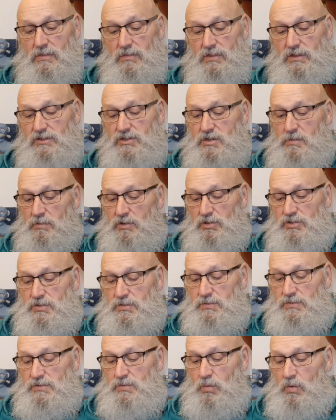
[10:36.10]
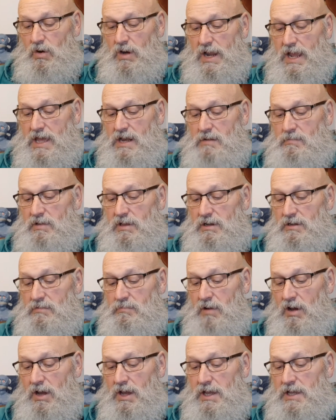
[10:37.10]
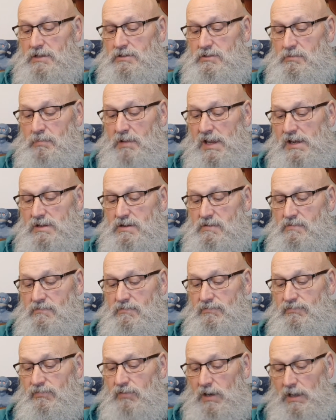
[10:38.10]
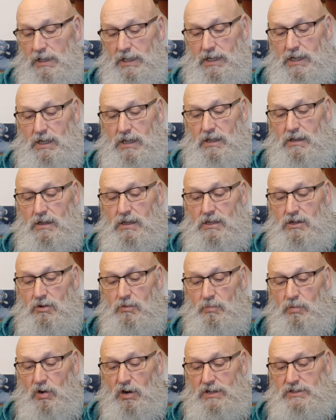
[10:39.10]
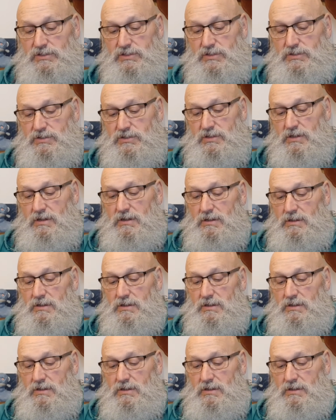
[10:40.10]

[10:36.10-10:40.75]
These commercials were animated by DePape Freeling Enterprises.